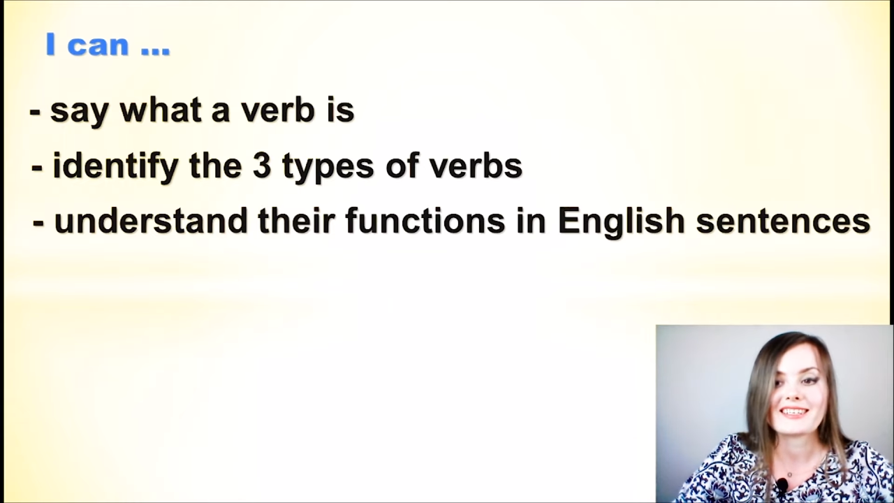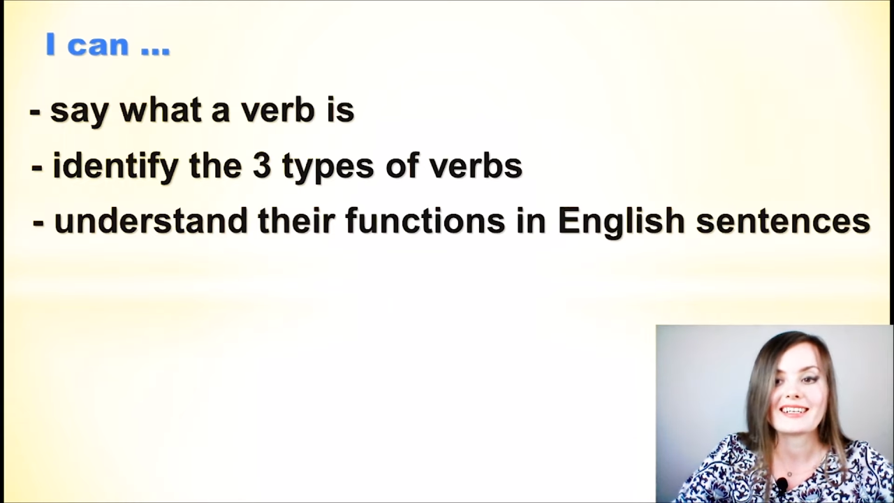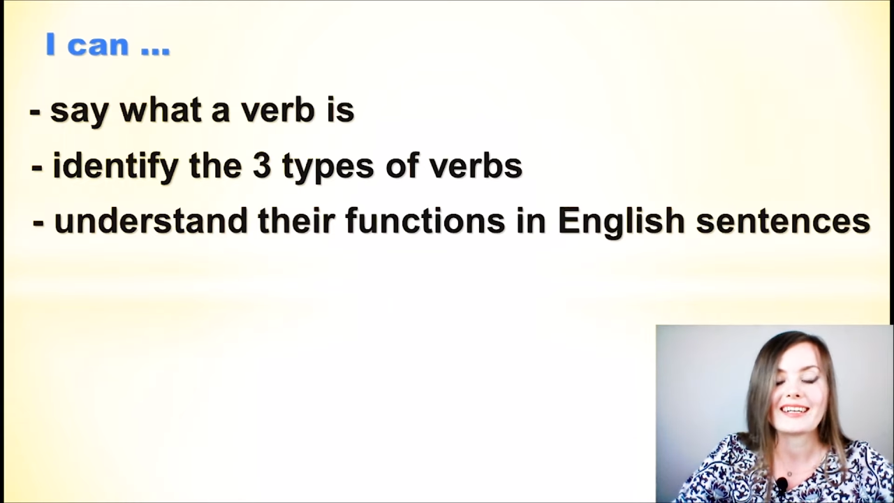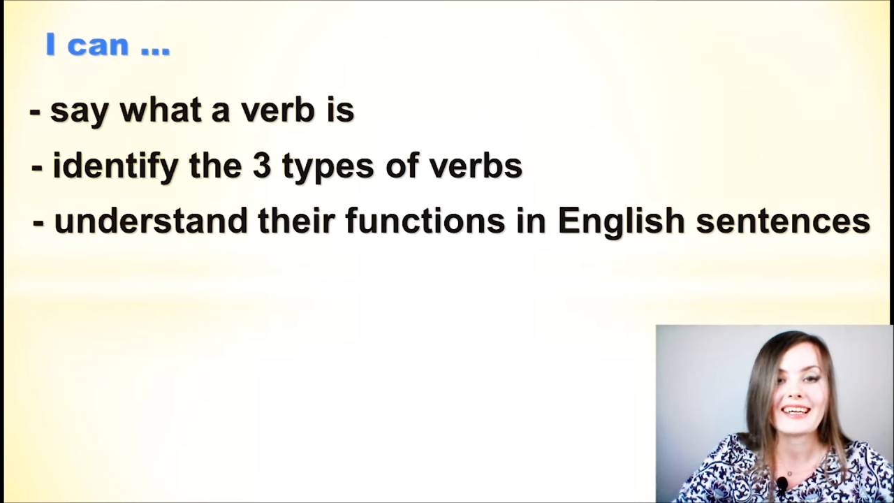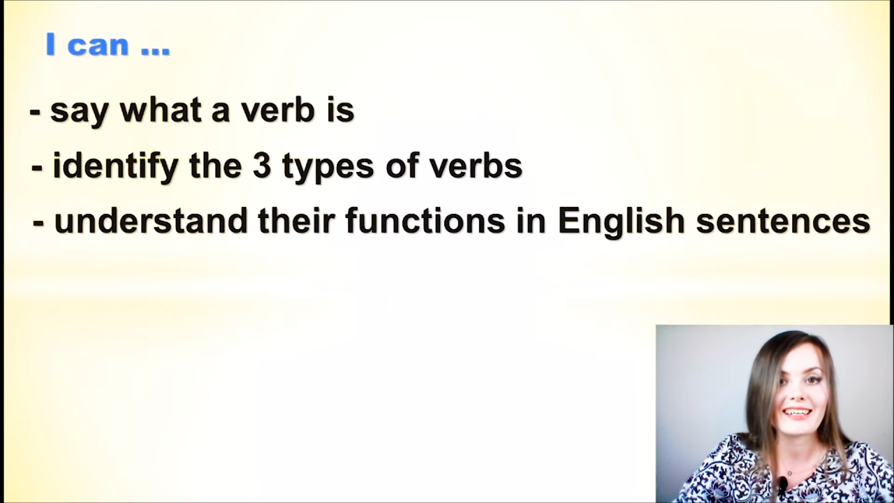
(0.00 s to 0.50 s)
in
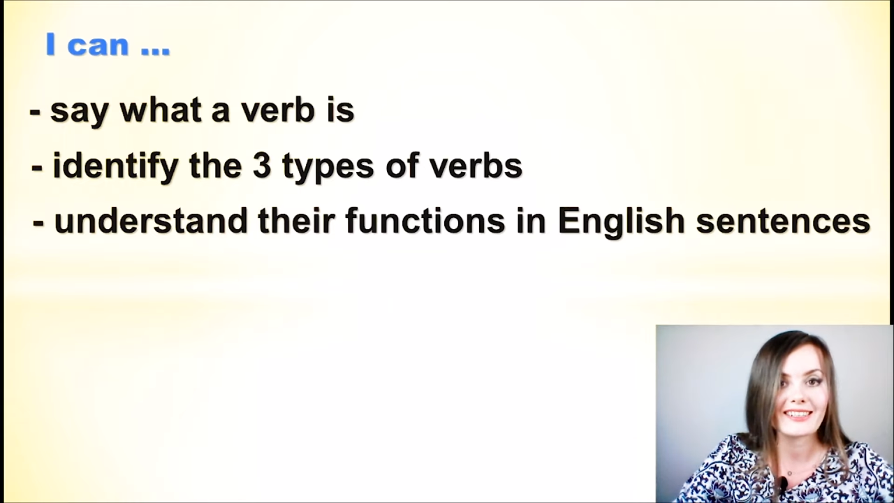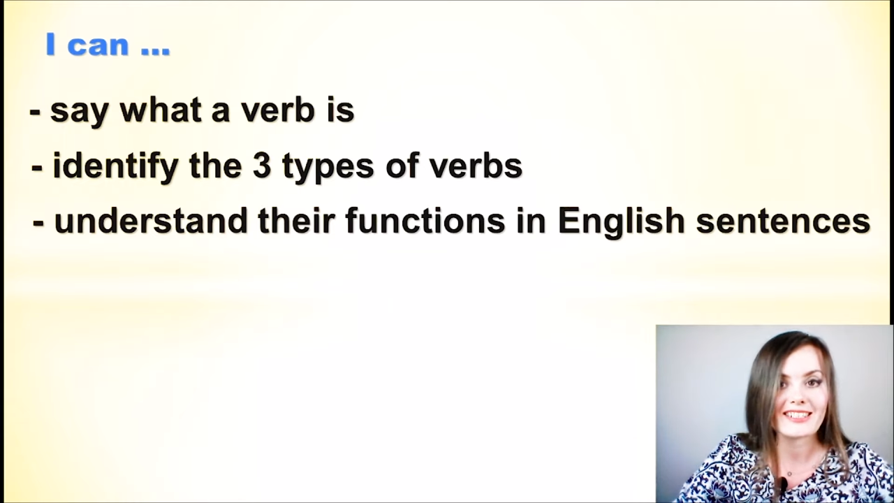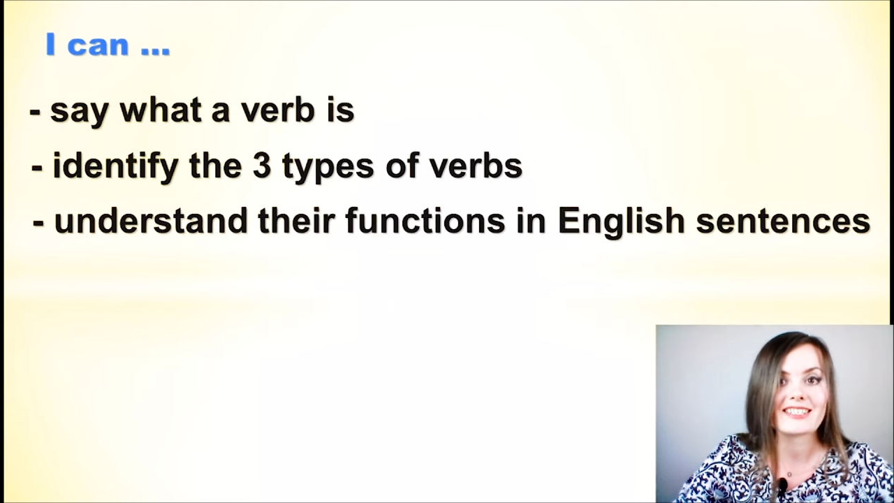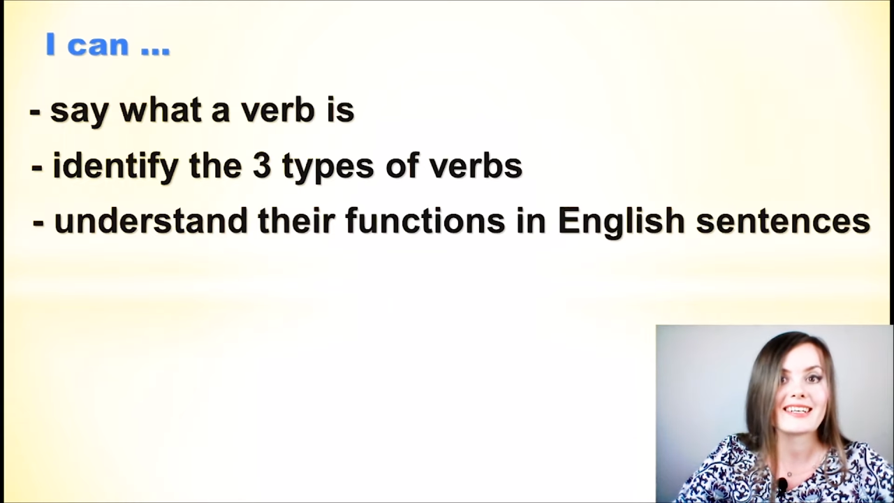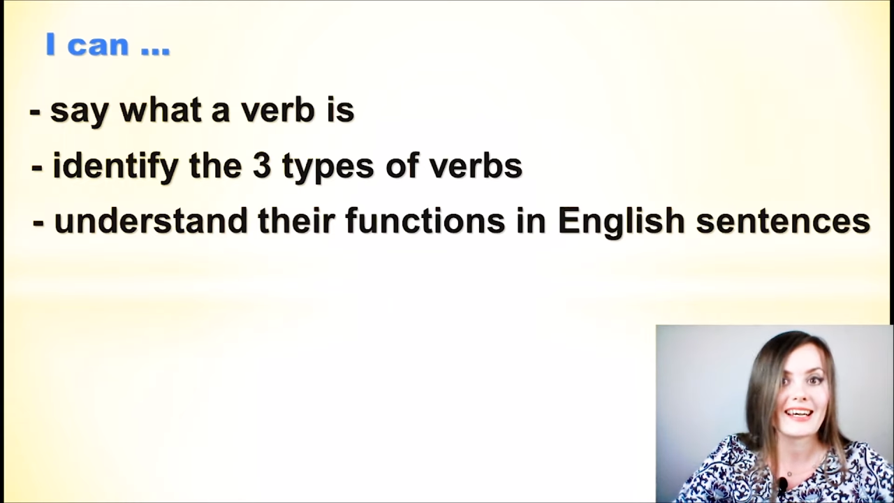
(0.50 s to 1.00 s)
English
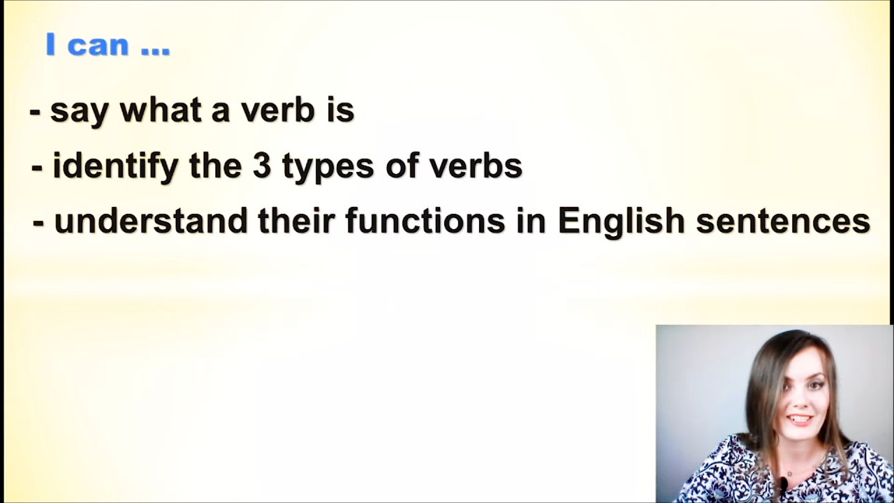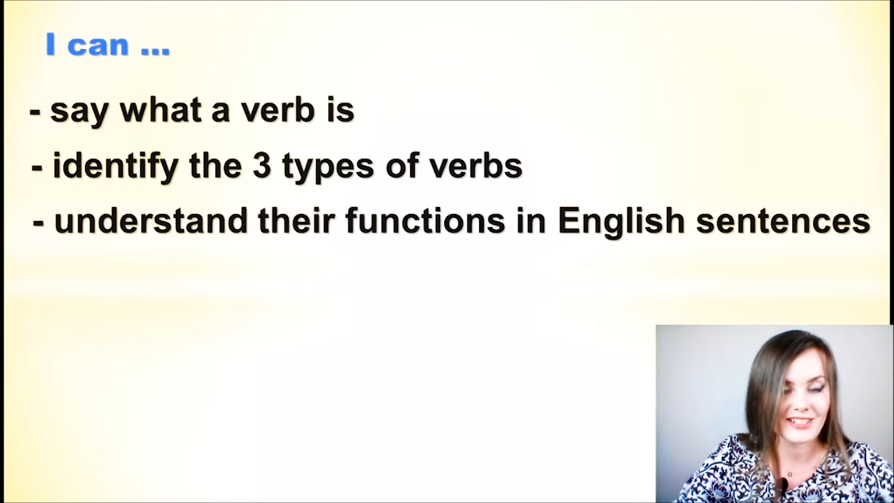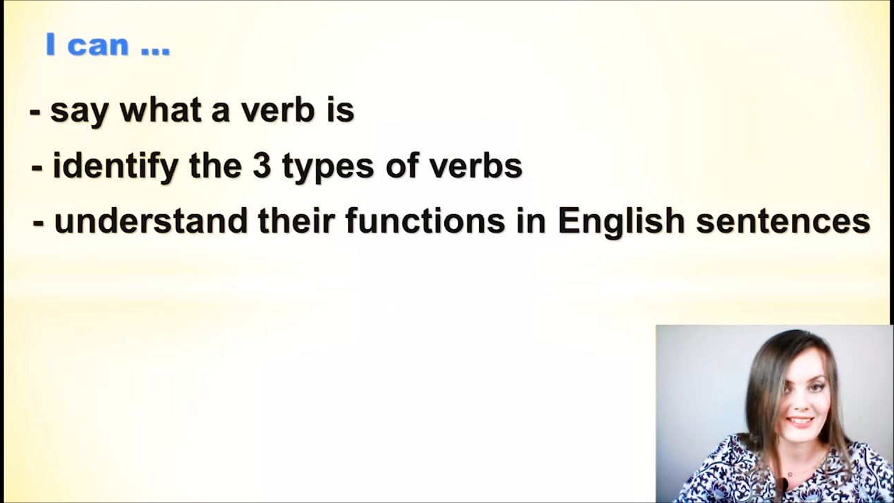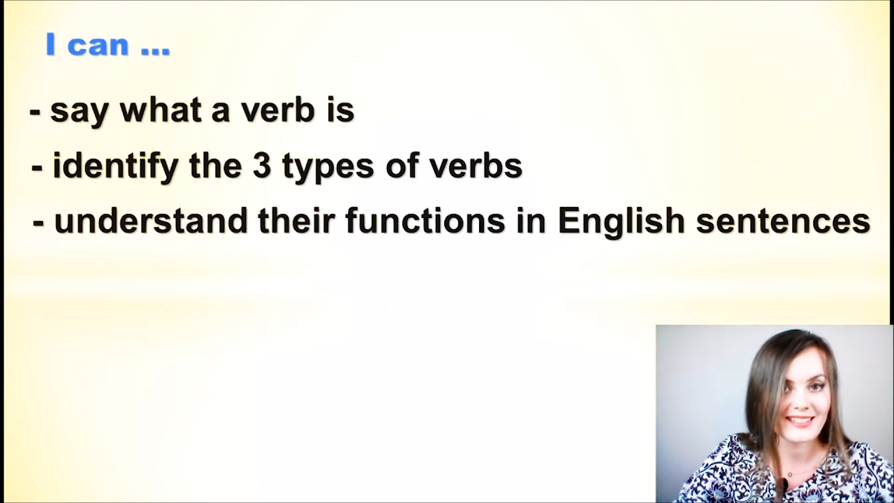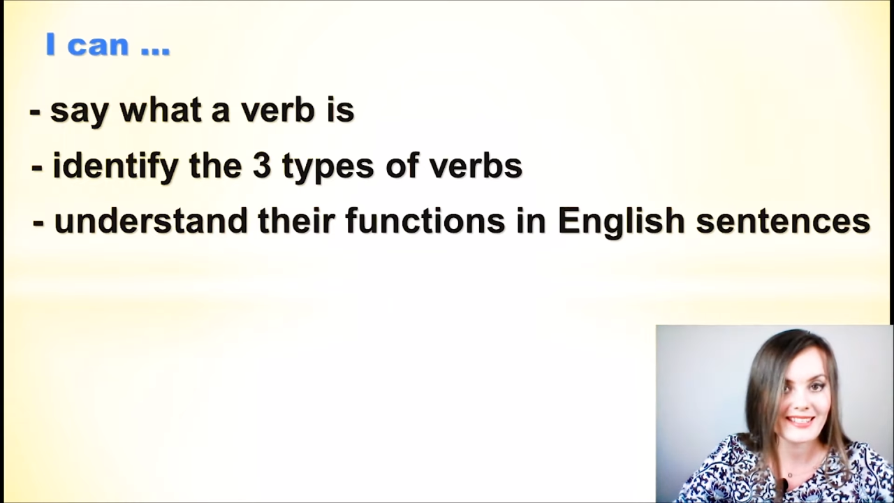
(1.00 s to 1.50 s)

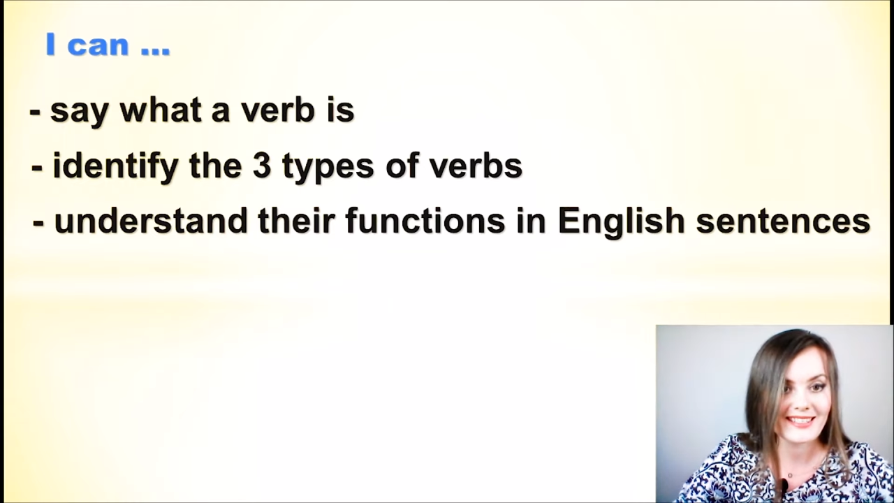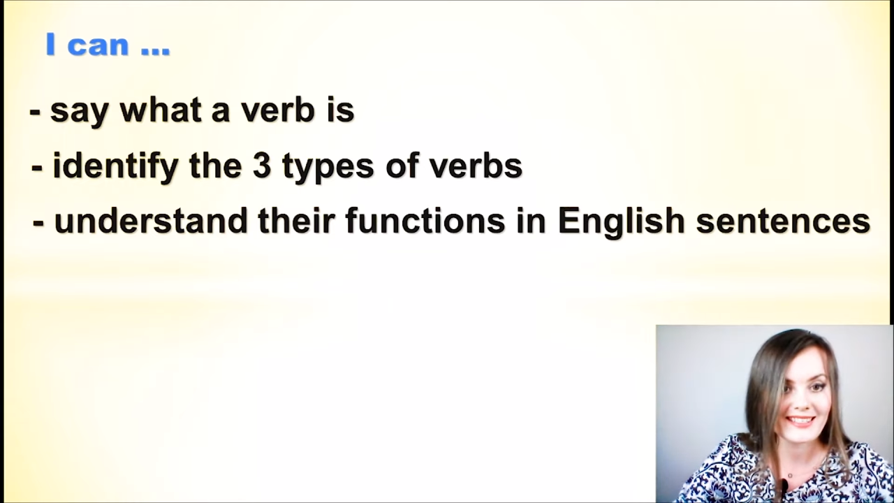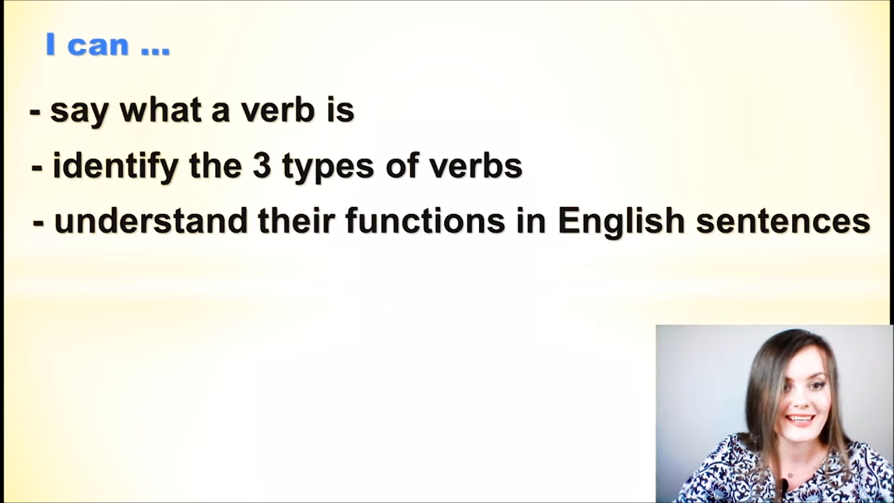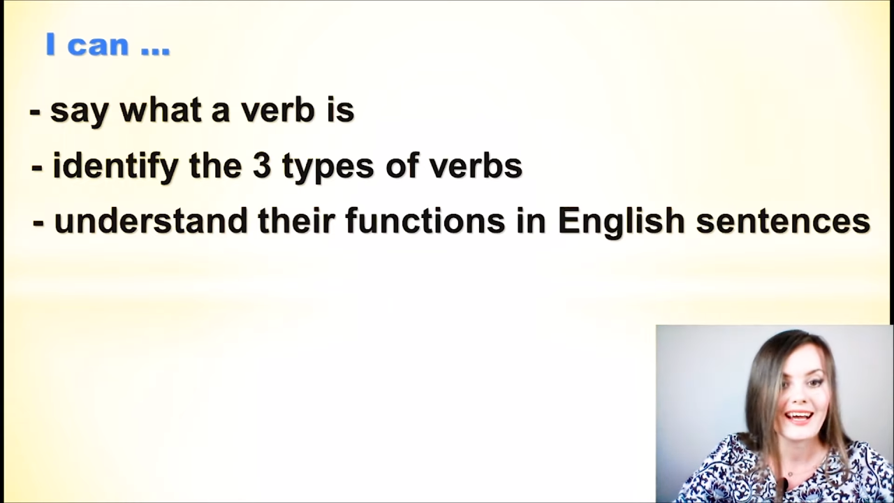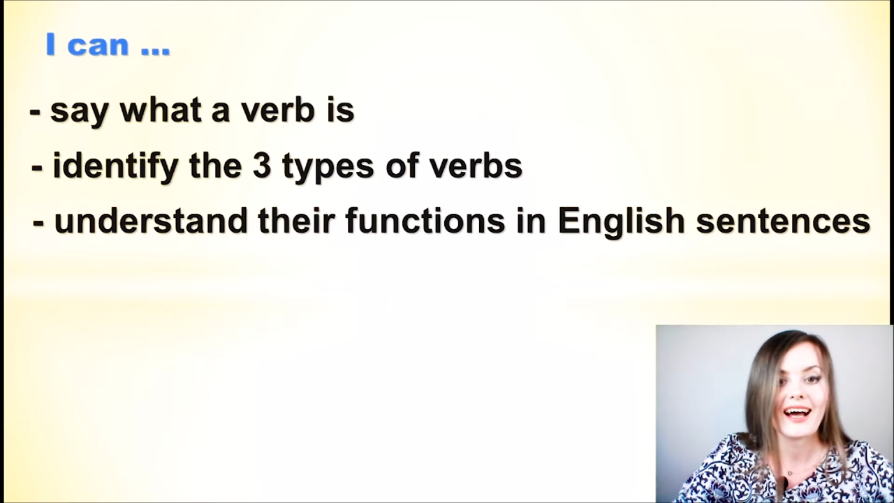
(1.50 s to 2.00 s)
sentences.